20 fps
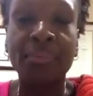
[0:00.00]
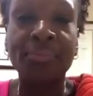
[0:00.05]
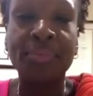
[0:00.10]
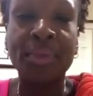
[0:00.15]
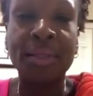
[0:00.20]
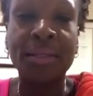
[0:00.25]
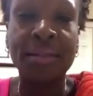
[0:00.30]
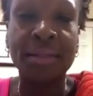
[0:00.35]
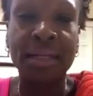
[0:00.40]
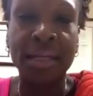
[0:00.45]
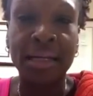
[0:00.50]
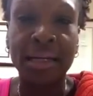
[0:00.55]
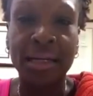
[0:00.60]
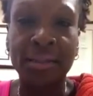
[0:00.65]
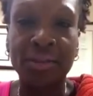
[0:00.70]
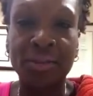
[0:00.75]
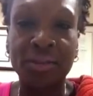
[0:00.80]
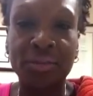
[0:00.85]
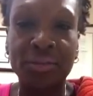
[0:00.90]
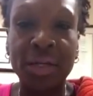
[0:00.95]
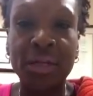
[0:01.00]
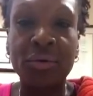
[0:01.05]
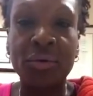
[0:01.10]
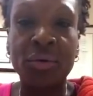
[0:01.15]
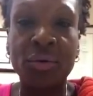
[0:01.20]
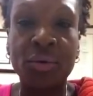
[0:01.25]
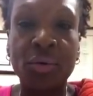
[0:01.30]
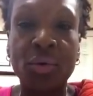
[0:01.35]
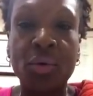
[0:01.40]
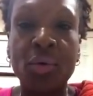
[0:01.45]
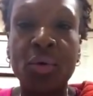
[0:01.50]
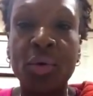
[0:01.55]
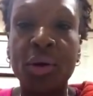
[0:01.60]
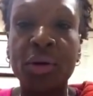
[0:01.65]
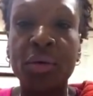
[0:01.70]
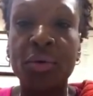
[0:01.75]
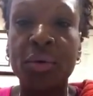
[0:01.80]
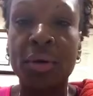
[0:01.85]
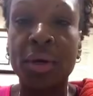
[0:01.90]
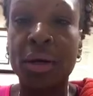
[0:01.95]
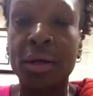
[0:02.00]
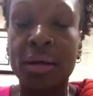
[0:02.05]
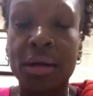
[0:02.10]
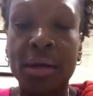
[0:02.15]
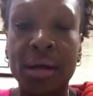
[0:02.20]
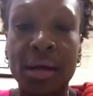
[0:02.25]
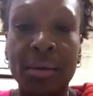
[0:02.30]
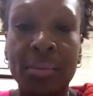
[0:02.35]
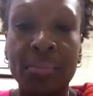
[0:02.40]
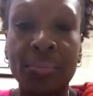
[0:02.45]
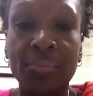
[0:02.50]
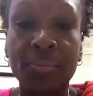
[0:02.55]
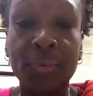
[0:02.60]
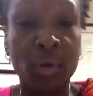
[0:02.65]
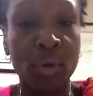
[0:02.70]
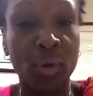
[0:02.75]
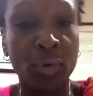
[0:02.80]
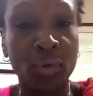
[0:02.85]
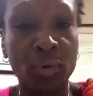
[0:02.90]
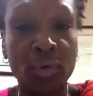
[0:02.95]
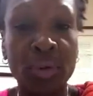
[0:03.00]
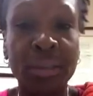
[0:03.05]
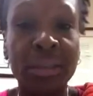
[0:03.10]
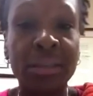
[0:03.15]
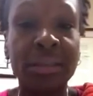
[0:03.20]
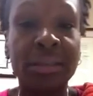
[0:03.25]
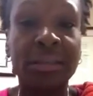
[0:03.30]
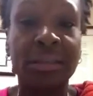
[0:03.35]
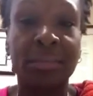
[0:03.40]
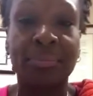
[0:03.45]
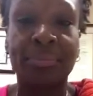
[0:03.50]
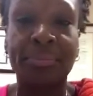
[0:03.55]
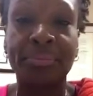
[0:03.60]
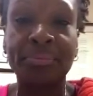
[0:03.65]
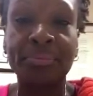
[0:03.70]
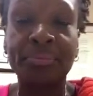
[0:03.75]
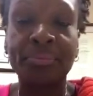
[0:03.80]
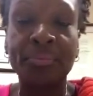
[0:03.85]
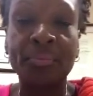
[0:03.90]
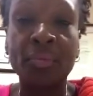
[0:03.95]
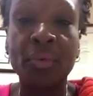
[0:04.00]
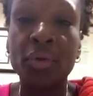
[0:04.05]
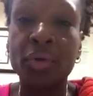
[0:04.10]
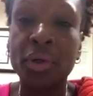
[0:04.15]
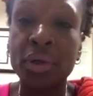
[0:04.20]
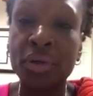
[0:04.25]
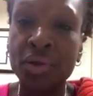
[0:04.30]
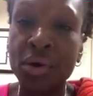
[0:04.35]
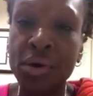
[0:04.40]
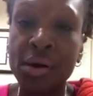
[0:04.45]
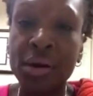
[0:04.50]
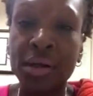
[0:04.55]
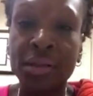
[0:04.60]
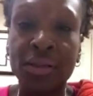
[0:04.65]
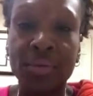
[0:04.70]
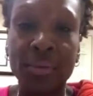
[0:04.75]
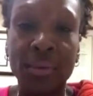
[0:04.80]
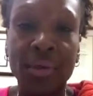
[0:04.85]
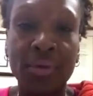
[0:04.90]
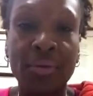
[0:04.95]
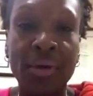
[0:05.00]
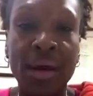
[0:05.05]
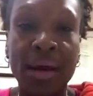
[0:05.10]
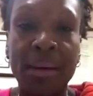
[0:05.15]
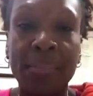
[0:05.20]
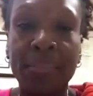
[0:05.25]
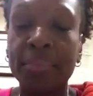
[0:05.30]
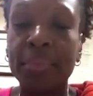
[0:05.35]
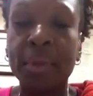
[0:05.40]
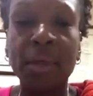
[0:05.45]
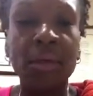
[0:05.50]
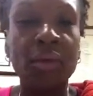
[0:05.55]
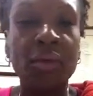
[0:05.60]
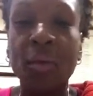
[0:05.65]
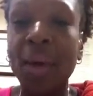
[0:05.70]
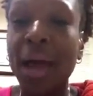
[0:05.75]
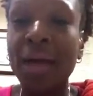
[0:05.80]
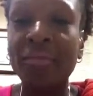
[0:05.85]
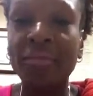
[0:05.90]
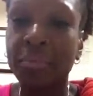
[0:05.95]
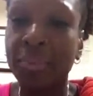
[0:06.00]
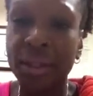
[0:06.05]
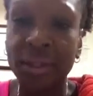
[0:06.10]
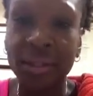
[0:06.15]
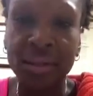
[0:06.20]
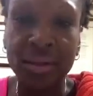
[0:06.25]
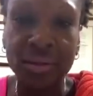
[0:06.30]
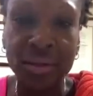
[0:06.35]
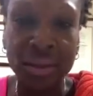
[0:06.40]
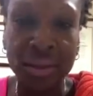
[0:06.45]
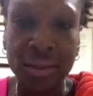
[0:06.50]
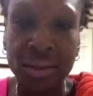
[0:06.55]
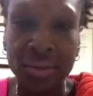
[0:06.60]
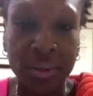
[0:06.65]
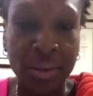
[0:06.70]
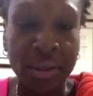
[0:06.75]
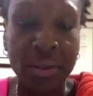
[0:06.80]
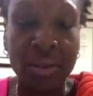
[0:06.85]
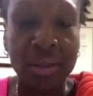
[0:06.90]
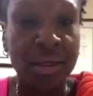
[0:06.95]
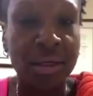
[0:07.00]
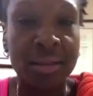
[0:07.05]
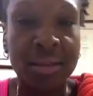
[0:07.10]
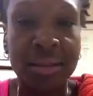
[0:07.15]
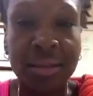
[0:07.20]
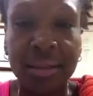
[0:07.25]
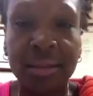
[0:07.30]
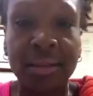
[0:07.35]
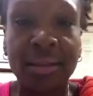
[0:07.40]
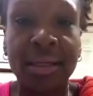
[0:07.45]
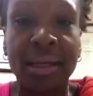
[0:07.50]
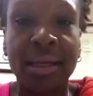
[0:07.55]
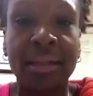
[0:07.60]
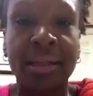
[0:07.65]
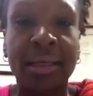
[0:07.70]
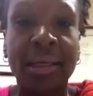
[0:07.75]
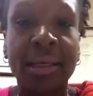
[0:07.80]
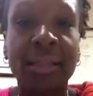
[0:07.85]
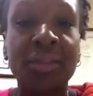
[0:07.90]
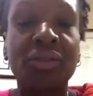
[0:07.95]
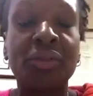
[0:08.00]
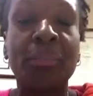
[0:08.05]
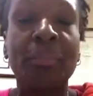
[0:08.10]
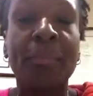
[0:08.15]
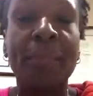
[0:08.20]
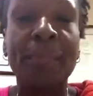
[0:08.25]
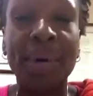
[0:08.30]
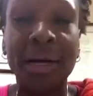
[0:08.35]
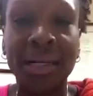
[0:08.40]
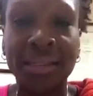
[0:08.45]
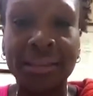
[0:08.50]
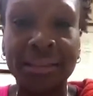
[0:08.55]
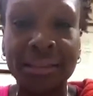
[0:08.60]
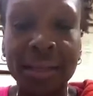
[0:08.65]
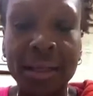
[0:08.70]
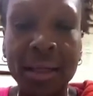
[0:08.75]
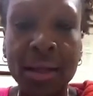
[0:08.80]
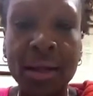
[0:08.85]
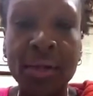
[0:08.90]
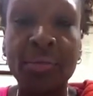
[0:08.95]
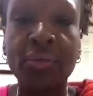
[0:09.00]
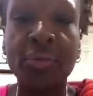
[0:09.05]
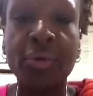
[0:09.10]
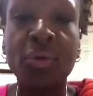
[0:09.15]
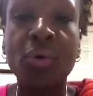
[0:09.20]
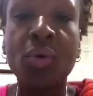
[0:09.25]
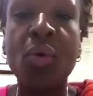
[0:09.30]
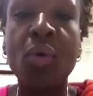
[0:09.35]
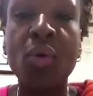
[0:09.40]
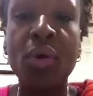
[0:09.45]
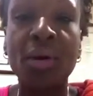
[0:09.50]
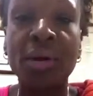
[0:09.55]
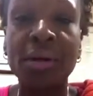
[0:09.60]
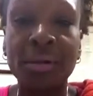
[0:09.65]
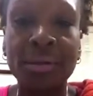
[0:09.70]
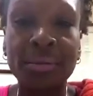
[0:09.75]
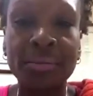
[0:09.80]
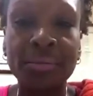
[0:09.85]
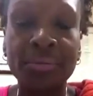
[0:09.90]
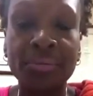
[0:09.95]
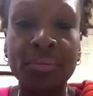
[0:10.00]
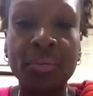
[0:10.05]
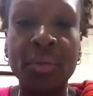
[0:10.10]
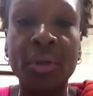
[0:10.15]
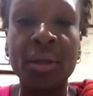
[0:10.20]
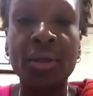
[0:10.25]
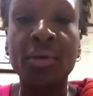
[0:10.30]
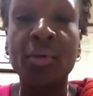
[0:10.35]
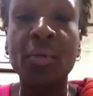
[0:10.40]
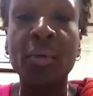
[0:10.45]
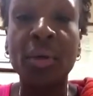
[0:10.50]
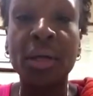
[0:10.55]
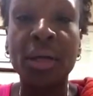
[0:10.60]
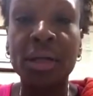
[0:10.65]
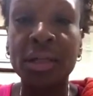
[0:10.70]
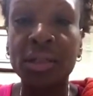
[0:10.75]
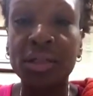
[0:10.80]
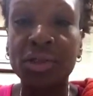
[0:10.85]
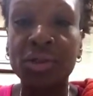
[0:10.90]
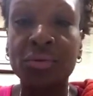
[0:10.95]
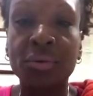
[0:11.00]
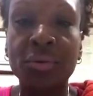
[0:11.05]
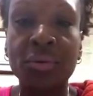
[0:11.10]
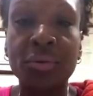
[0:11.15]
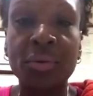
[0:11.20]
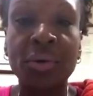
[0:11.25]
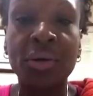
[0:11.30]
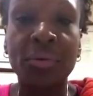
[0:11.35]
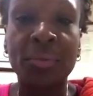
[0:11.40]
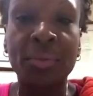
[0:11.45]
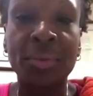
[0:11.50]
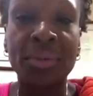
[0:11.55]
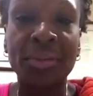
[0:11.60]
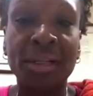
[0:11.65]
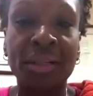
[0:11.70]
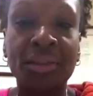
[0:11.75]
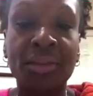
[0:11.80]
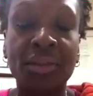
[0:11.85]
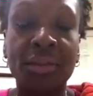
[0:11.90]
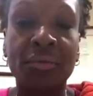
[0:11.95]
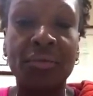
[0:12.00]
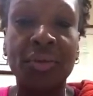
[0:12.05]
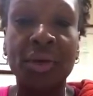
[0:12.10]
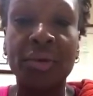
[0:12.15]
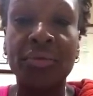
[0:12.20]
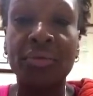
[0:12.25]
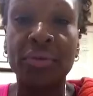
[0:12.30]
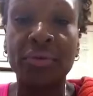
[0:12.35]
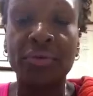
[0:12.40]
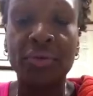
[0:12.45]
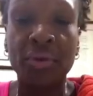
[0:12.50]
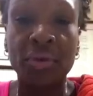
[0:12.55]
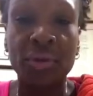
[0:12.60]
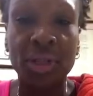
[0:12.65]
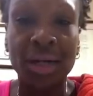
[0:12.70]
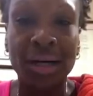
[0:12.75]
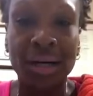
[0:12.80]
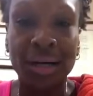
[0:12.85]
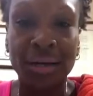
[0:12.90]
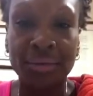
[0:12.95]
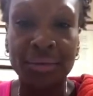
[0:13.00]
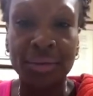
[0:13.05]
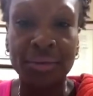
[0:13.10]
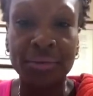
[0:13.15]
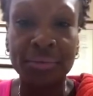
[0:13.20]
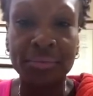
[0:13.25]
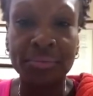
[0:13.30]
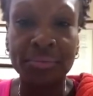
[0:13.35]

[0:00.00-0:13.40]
things of that nature, right? You go to court, you go through the system, you get charged with a crime. You haven't pled guilty to anything. It's still an allegation, but the court is going to issue an order of protection in favor of your child.